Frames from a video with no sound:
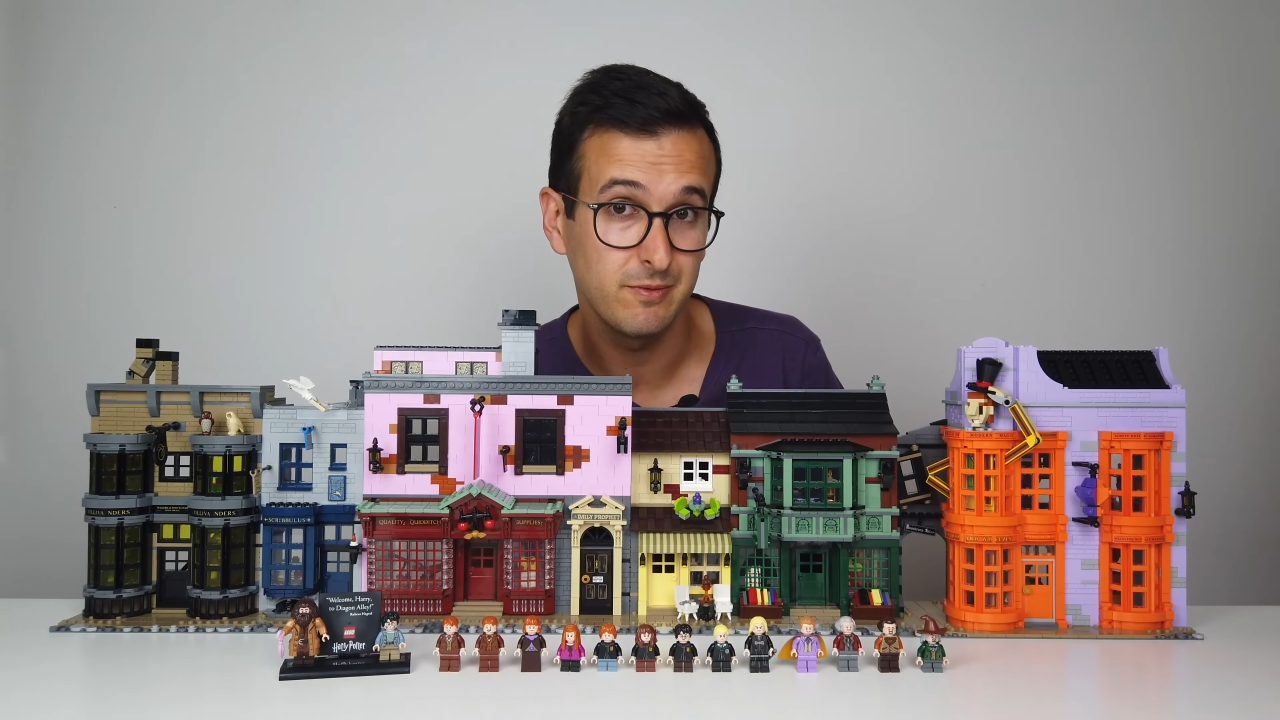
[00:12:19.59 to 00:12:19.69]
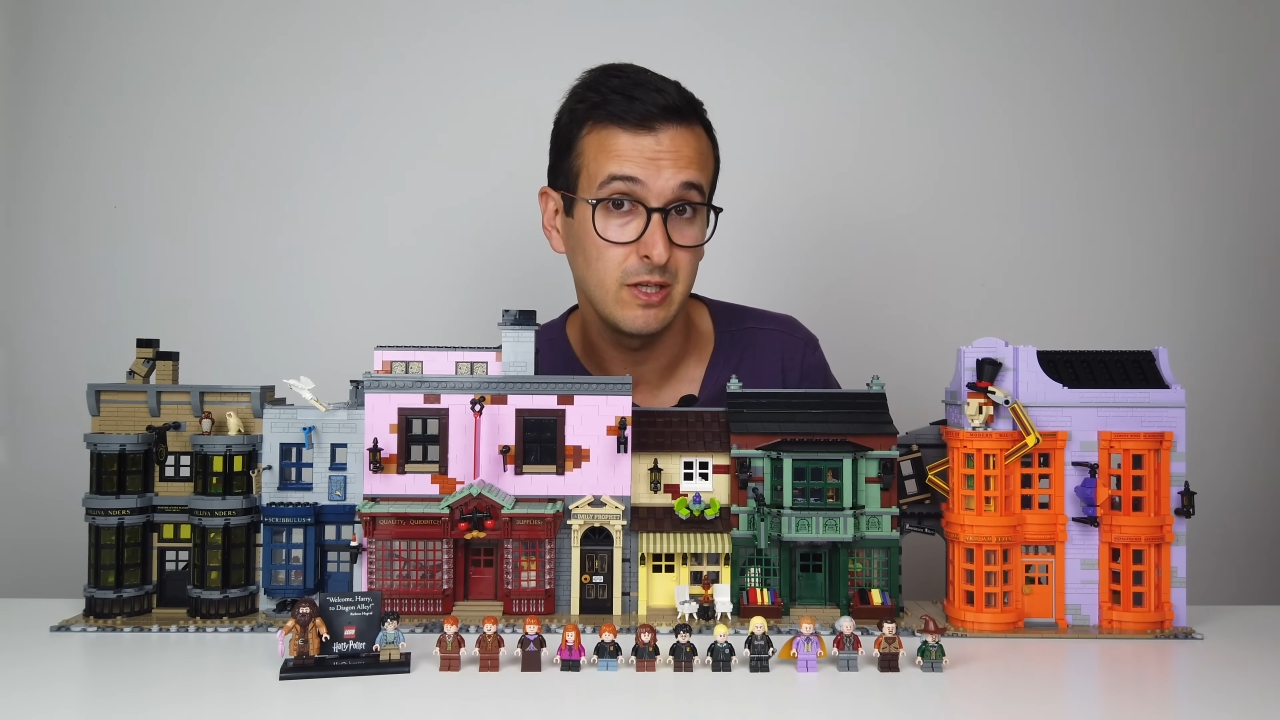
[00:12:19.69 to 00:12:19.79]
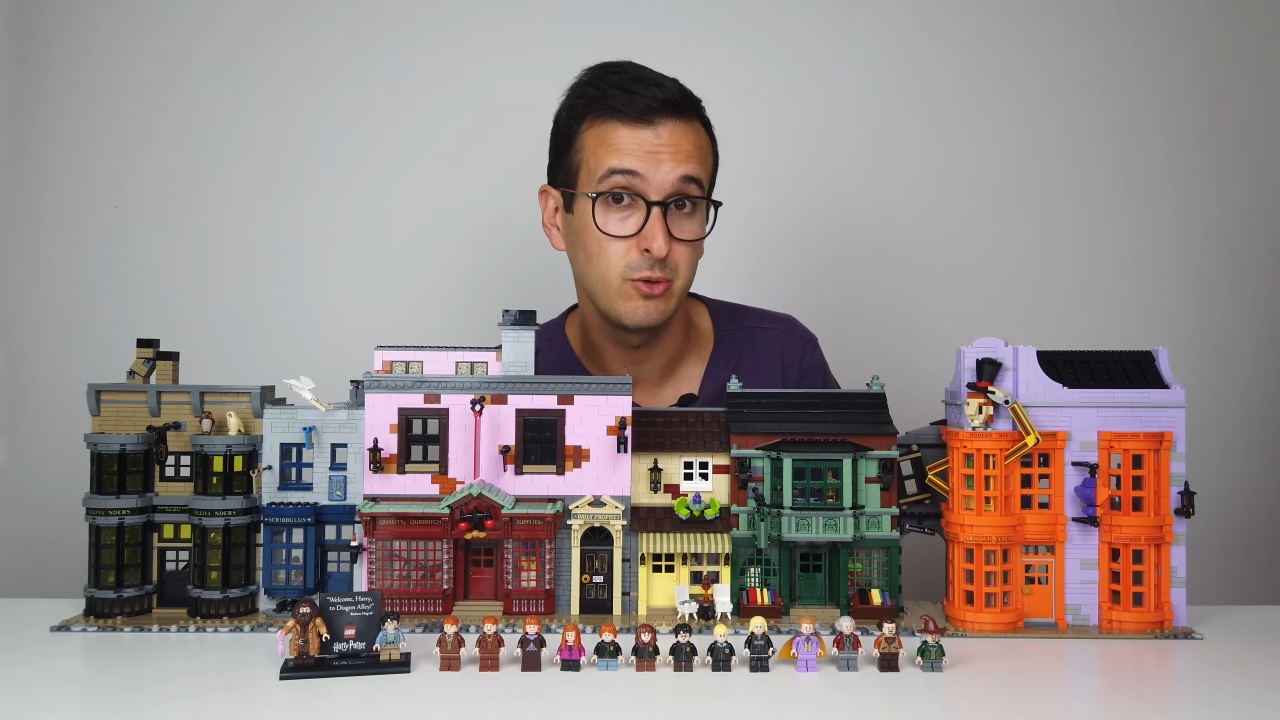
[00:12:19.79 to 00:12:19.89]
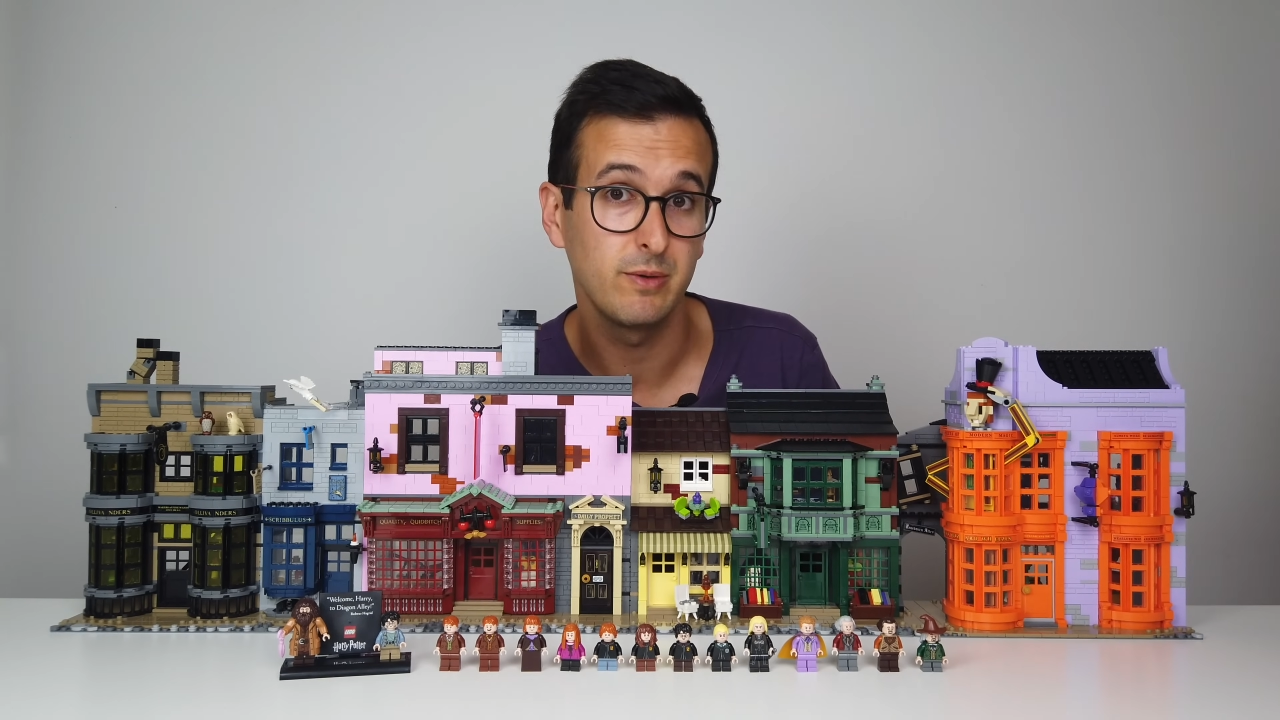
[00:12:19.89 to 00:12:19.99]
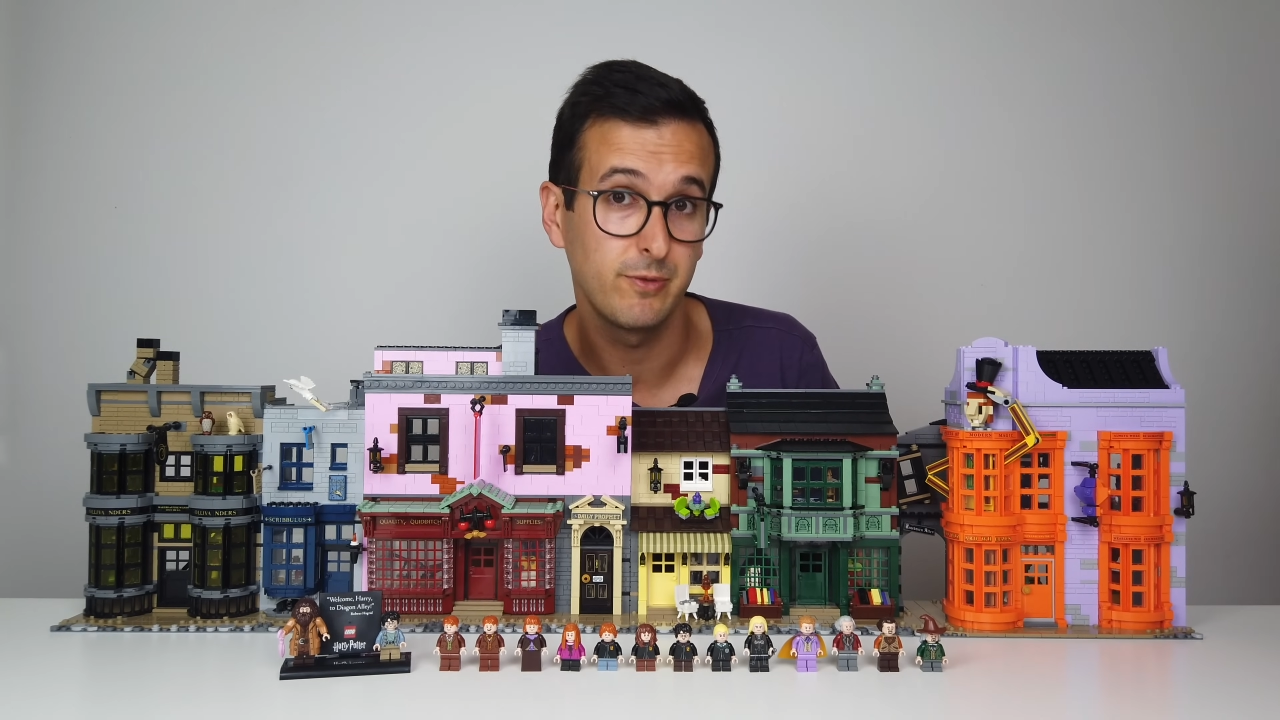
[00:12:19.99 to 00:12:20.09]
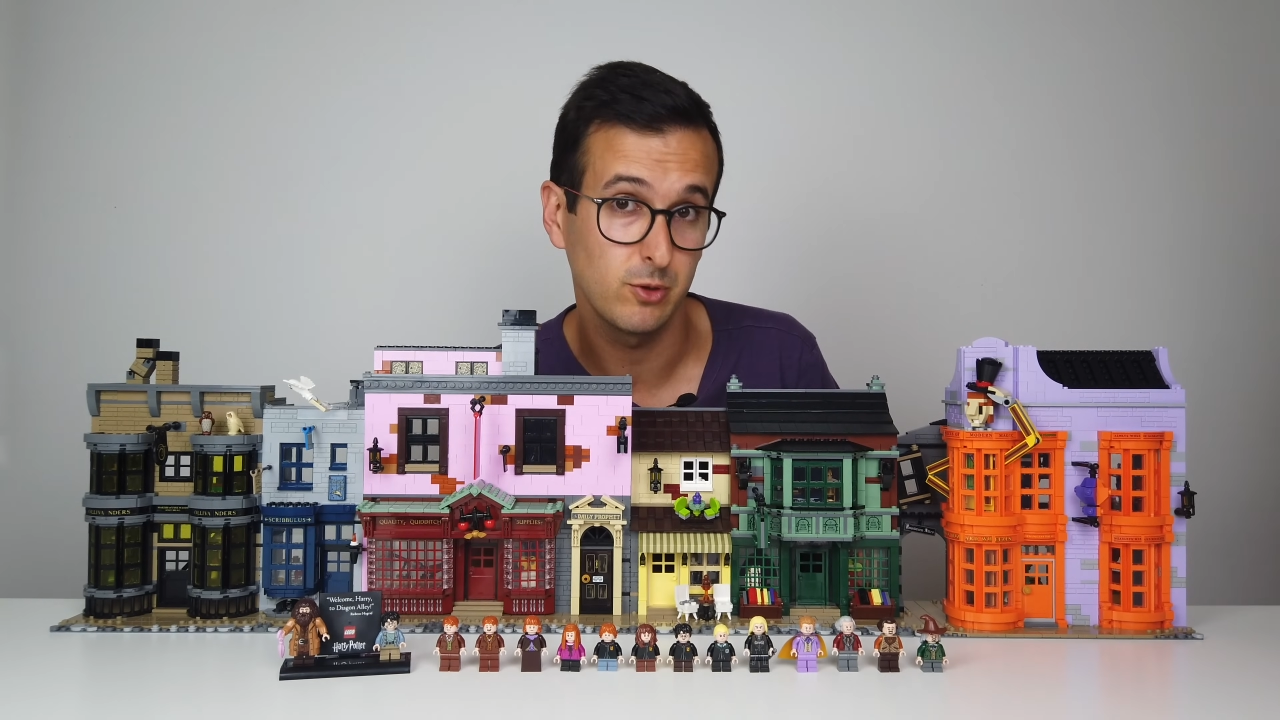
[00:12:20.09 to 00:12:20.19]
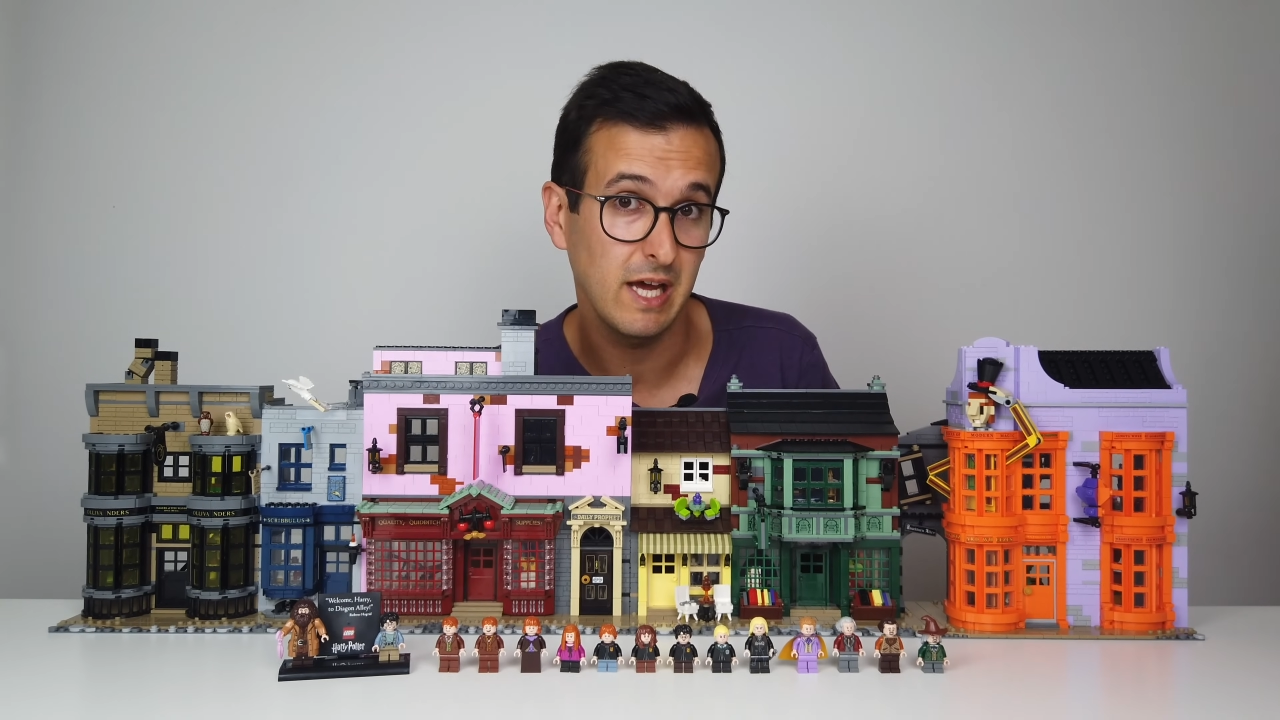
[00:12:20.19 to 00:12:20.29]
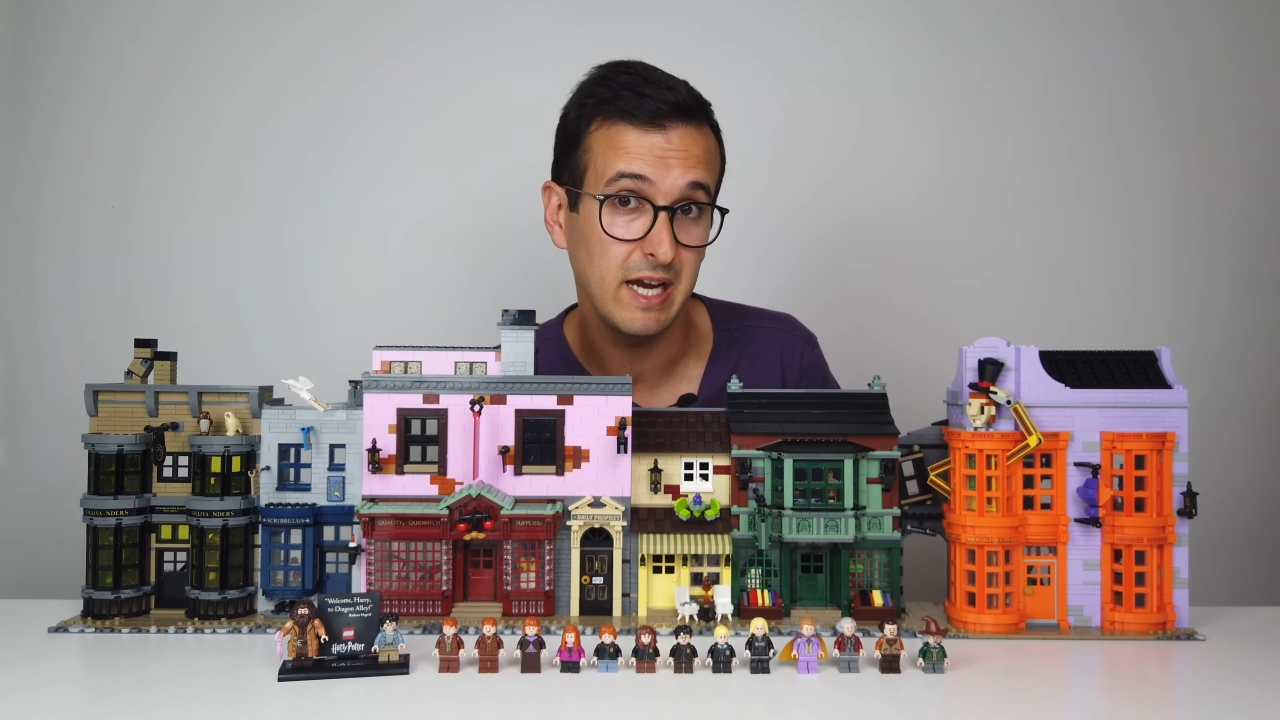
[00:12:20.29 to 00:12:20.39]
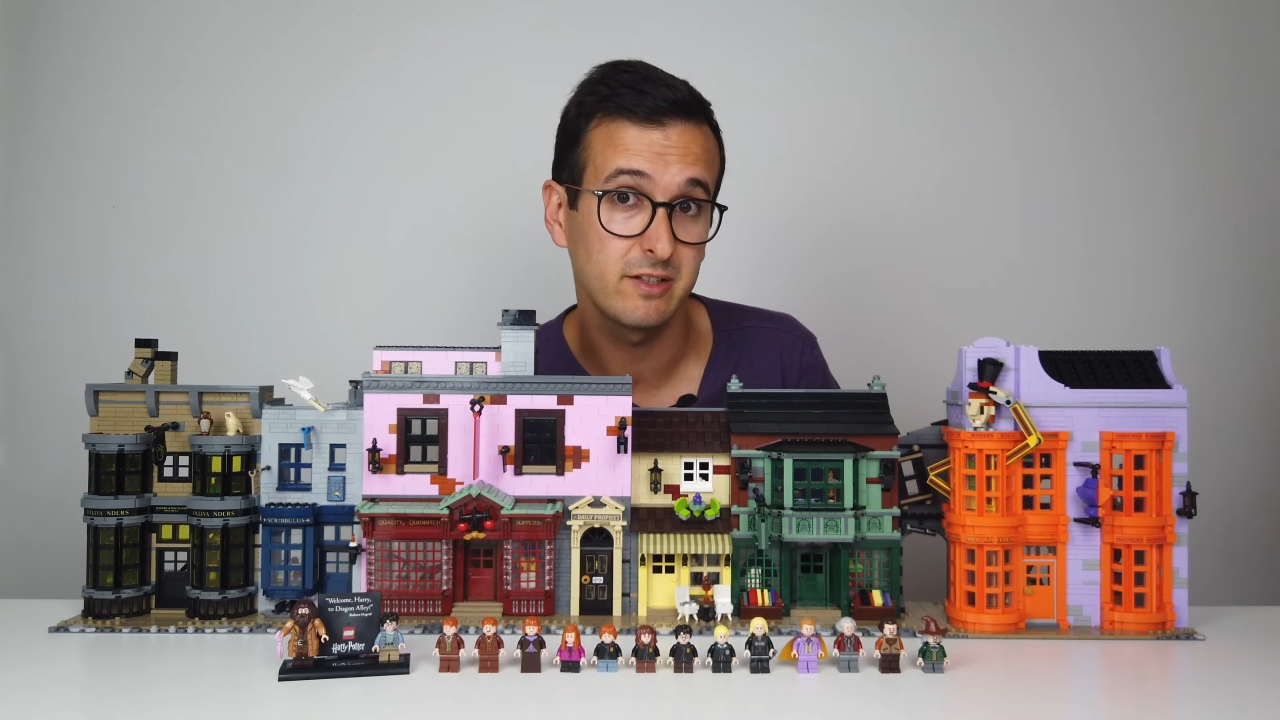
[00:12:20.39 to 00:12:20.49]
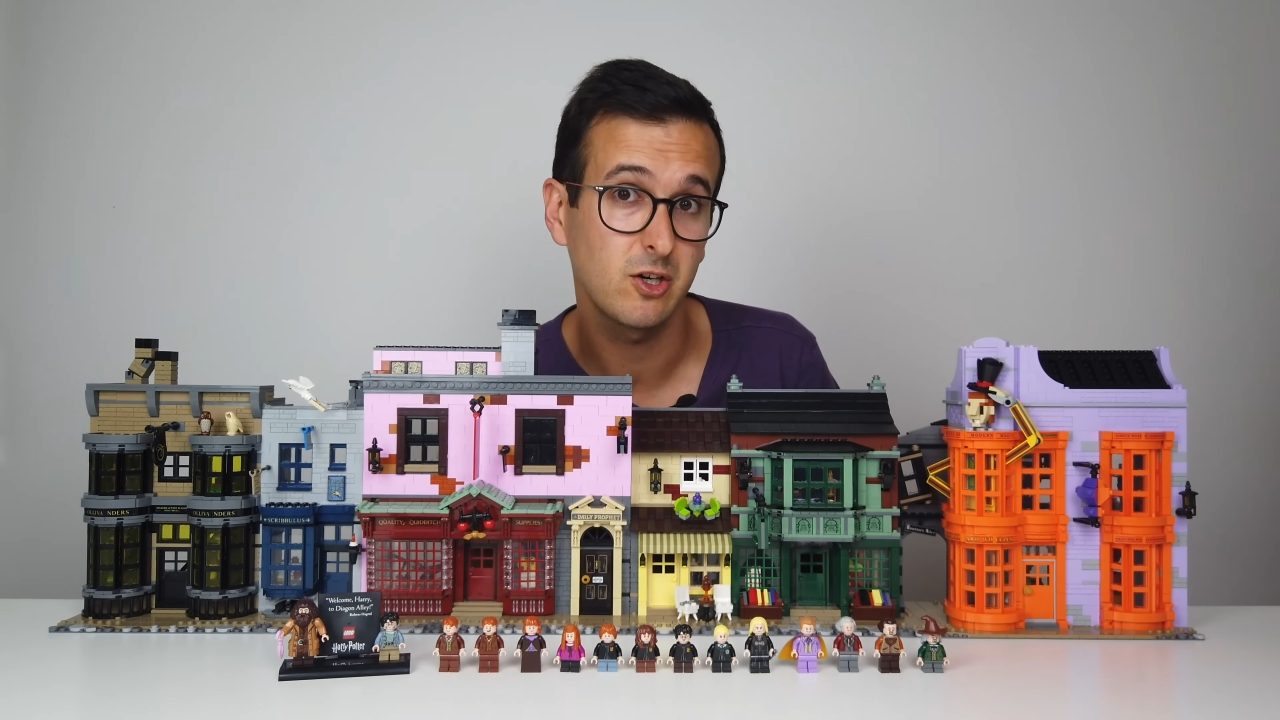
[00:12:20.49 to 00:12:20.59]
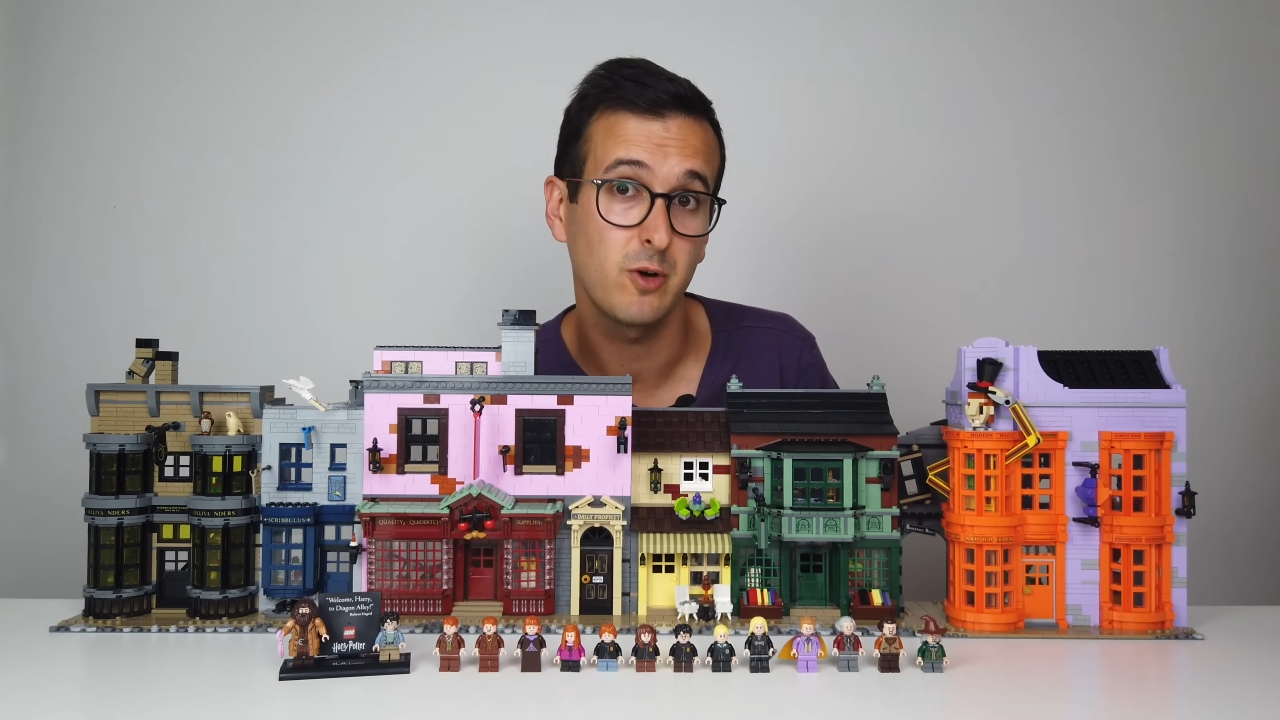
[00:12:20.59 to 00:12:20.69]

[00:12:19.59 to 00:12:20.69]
video if you liked.